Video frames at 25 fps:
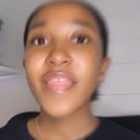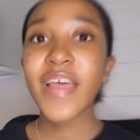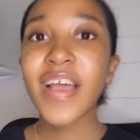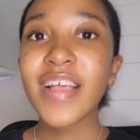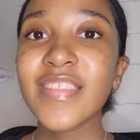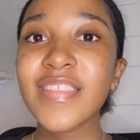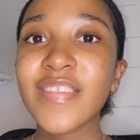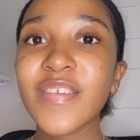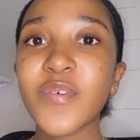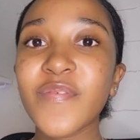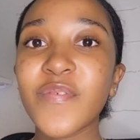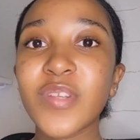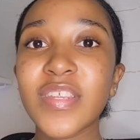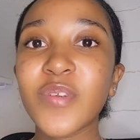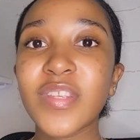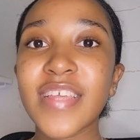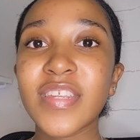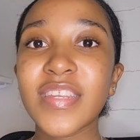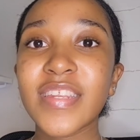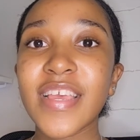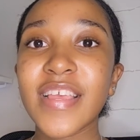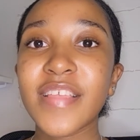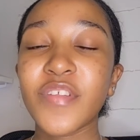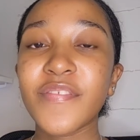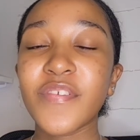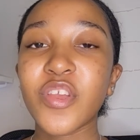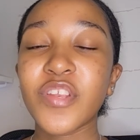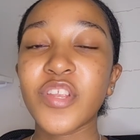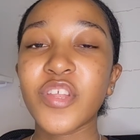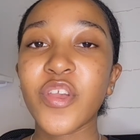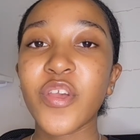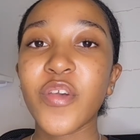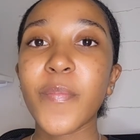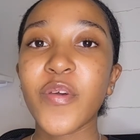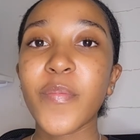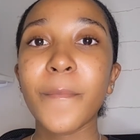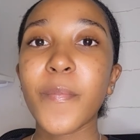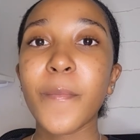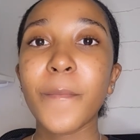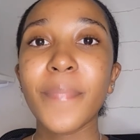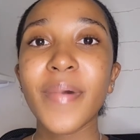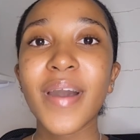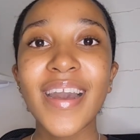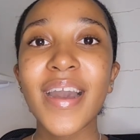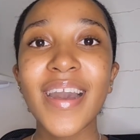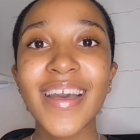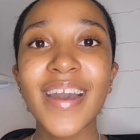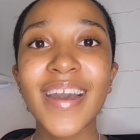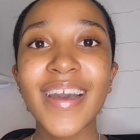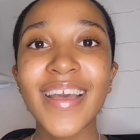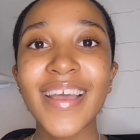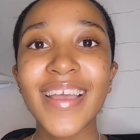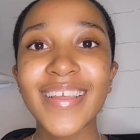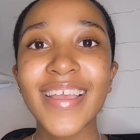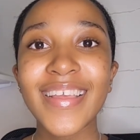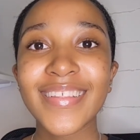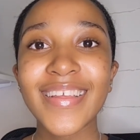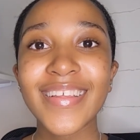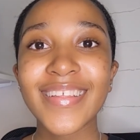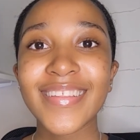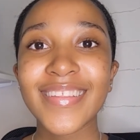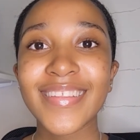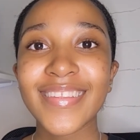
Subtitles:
That's it for today's video. Bye!